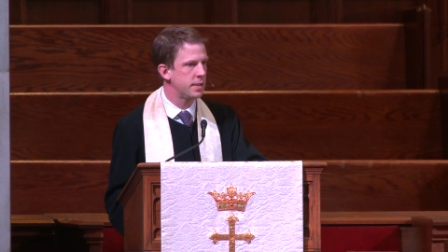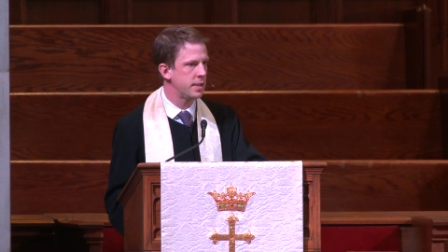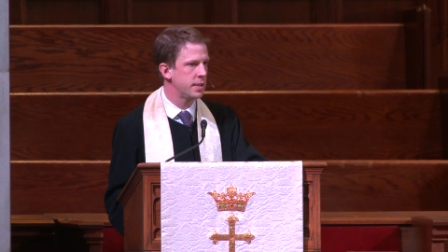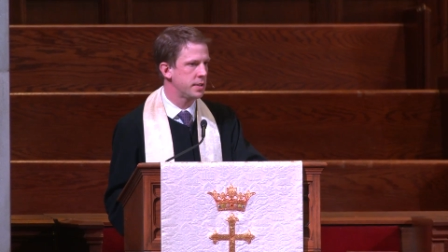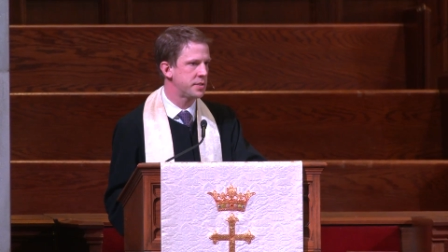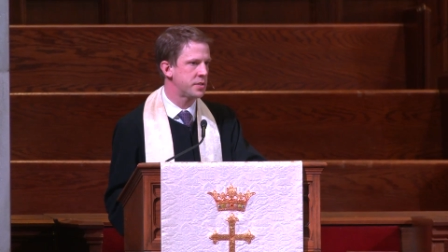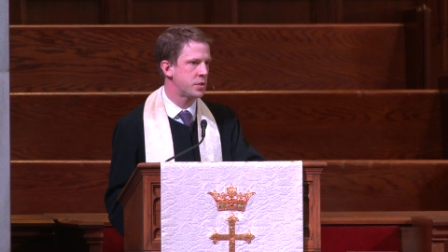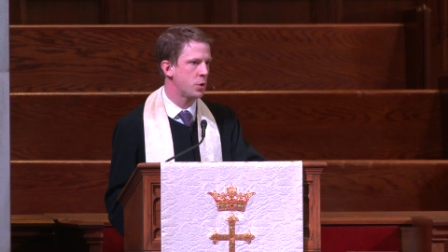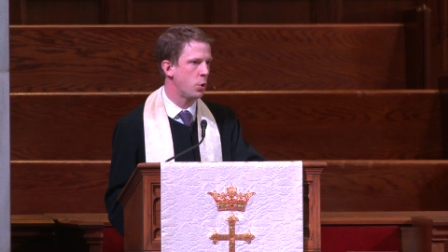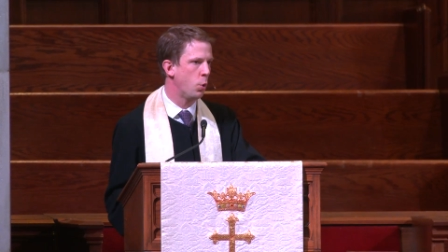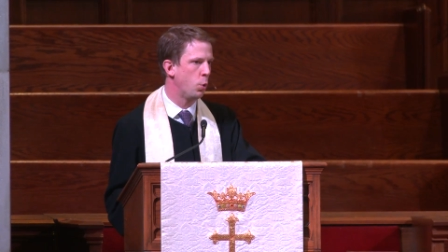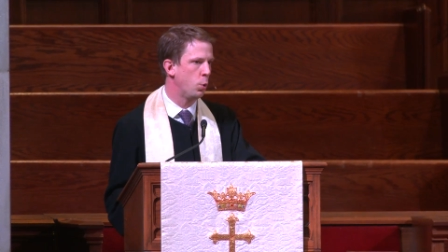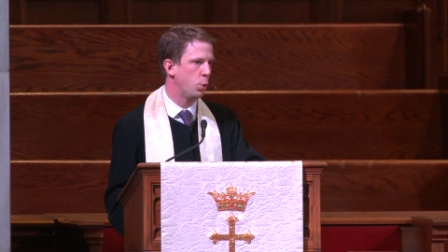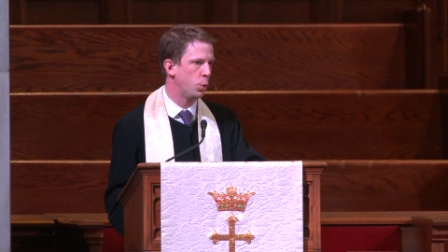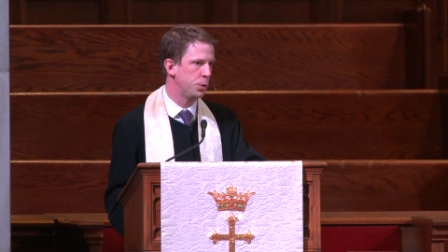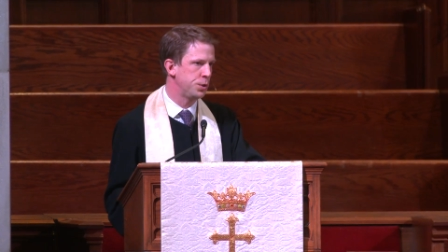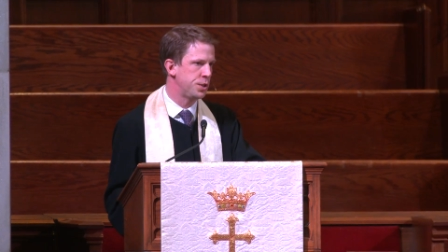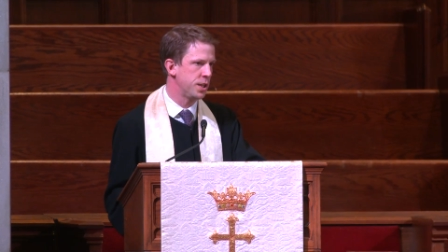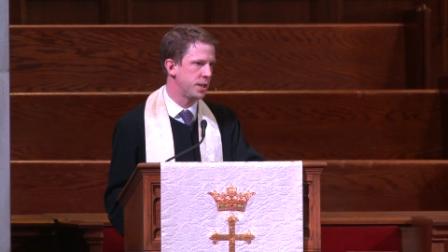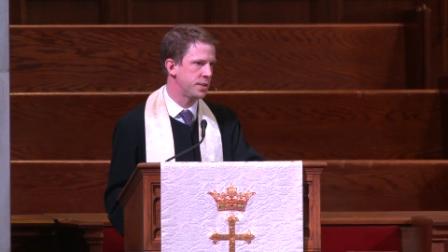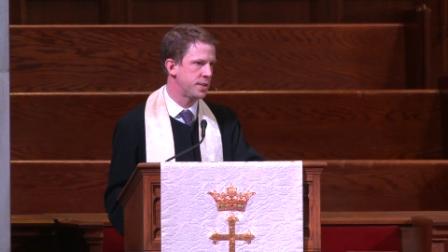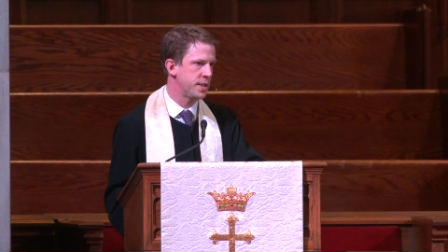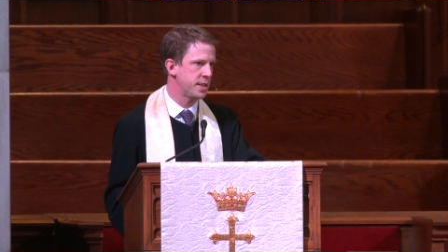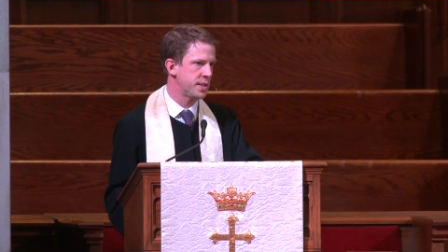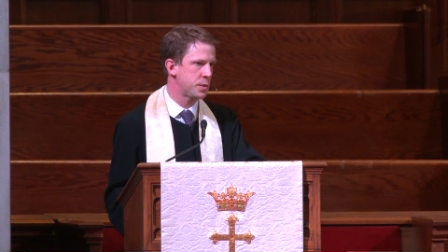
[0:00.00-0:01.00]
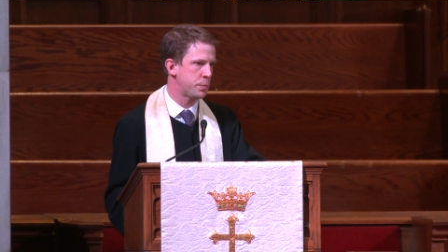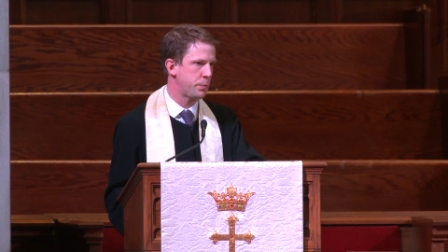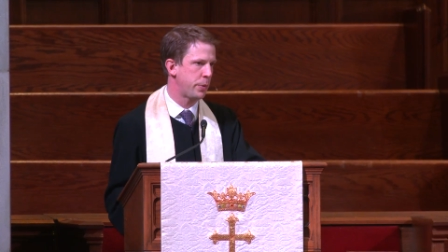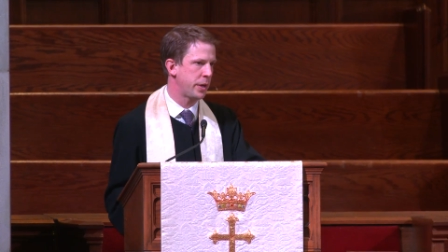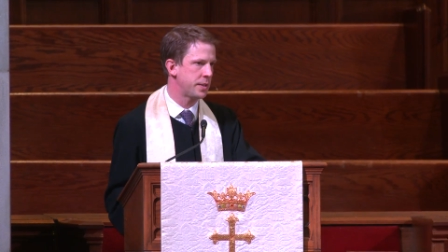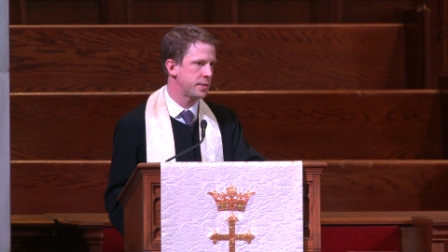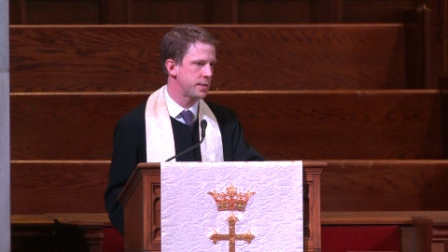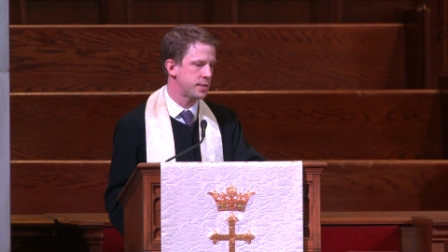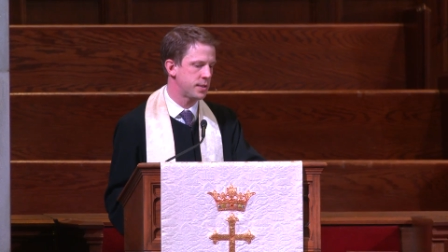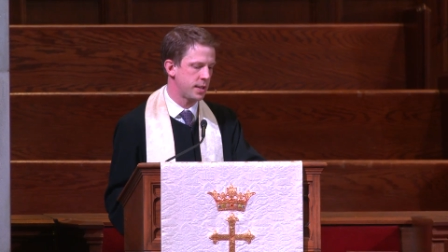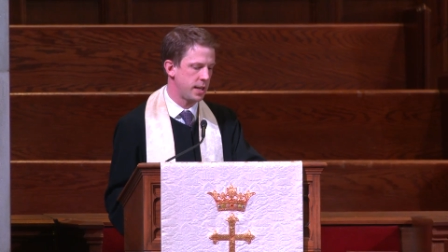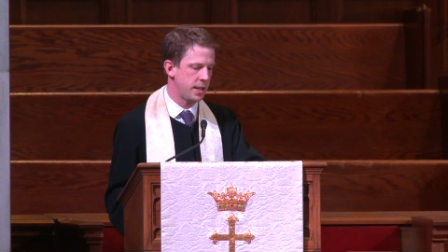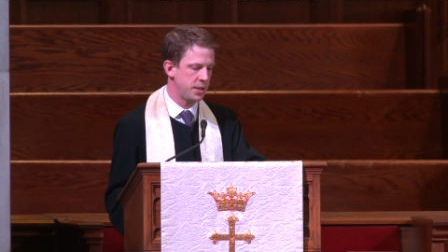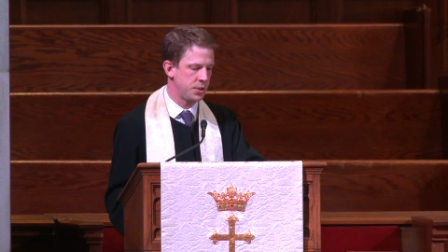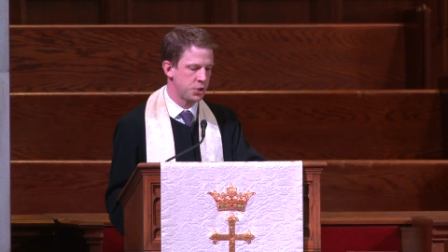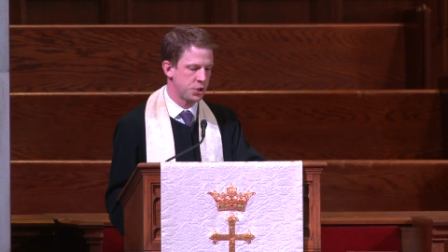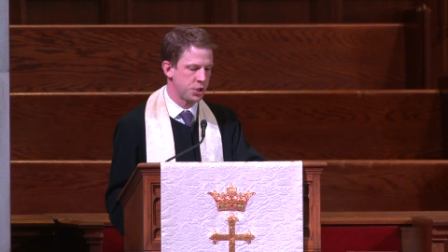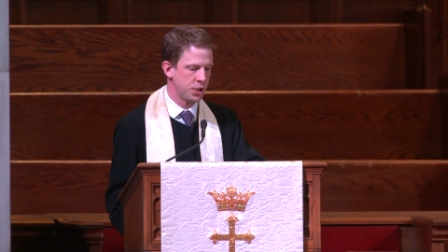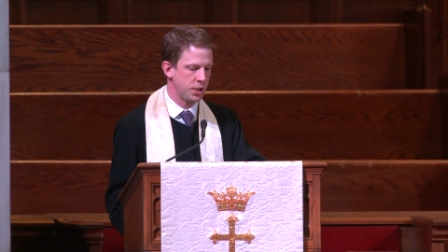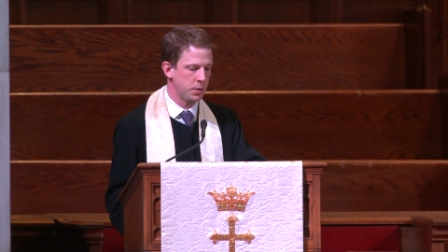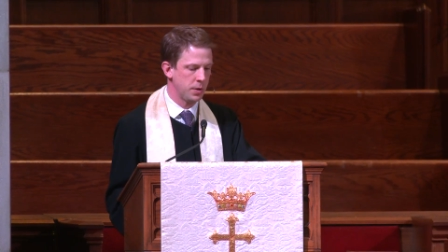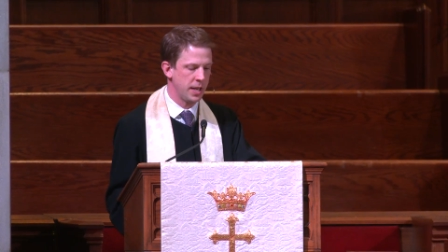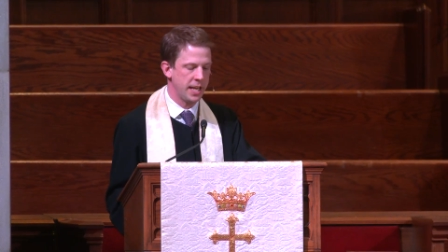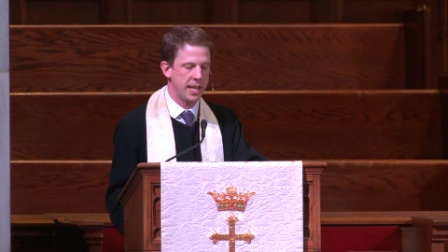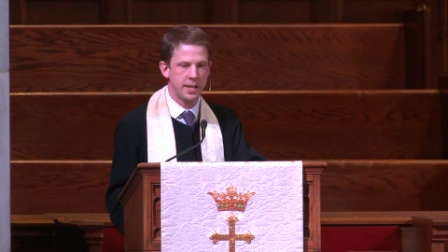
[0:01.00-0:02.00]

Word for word: this old dispensation.